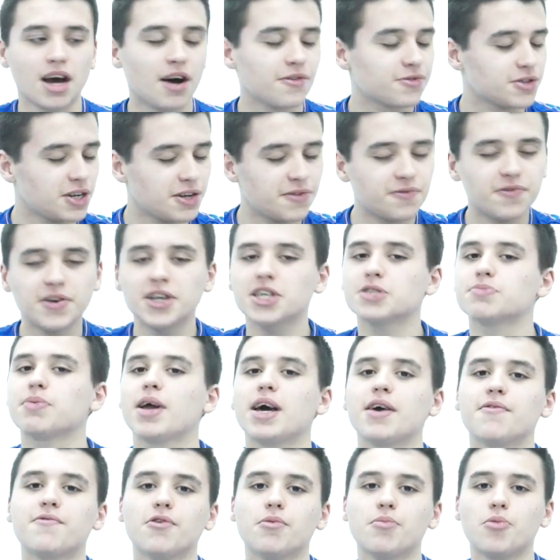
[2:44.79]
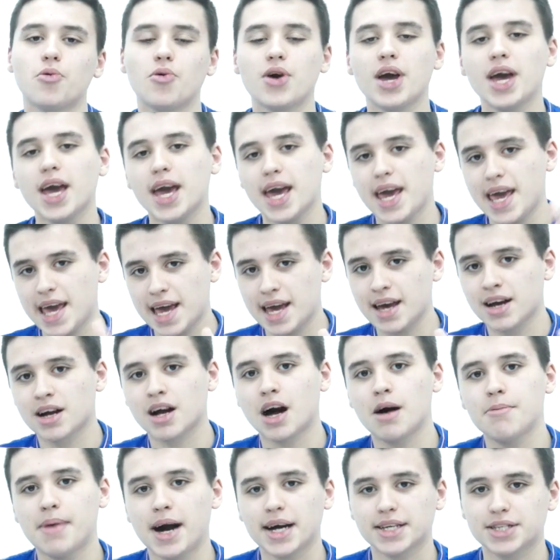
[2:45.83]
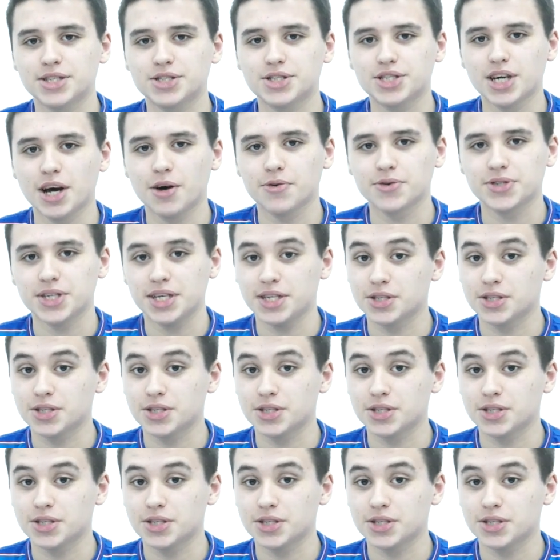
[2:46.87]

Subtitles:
After he finished playing football, he can come back to Chelsea.